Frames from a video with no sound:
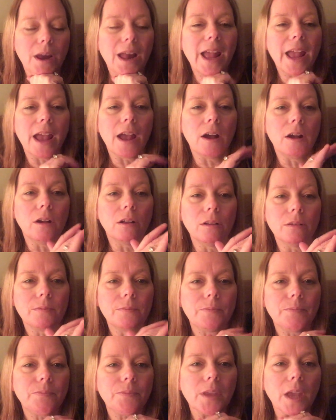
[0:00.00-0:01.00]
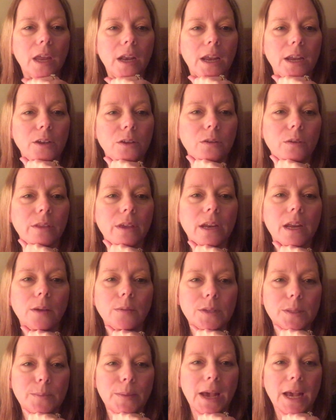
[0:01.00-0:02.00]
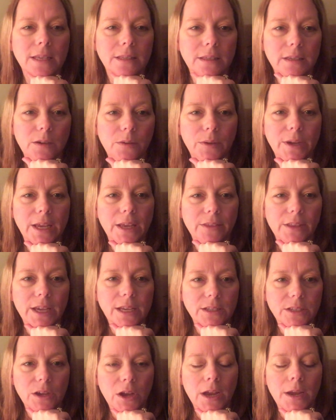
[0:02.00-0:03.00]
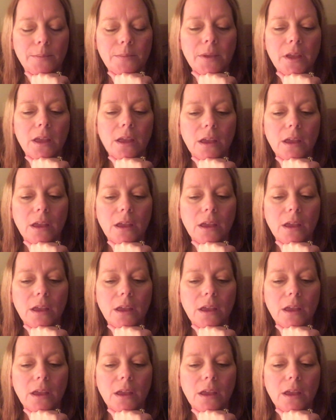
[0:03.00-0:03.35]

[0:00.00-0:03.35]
hell, and I knew that I was passing away at that time.